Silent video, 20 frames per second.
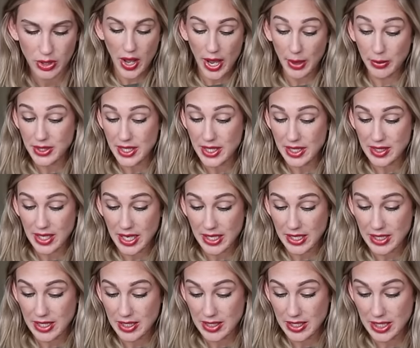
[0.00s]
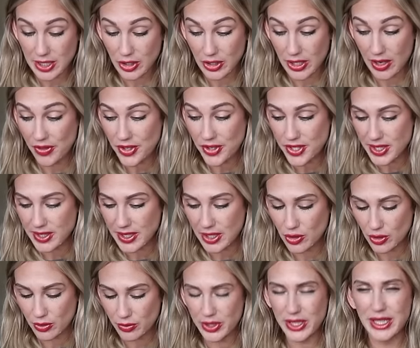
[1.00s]
Oh, I was excited to still get this because I
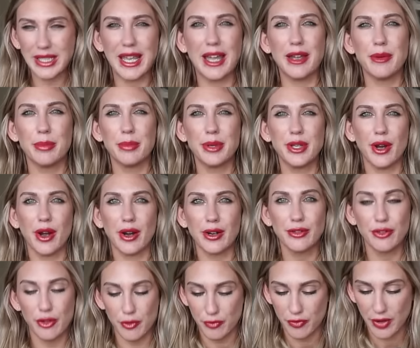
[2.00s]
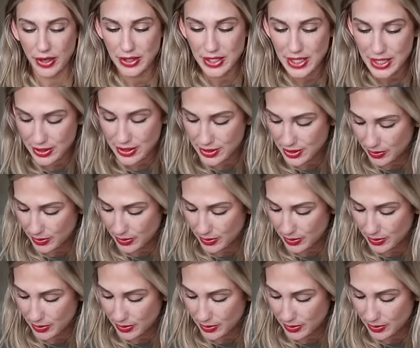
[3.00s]
don't really get PR from Fenty.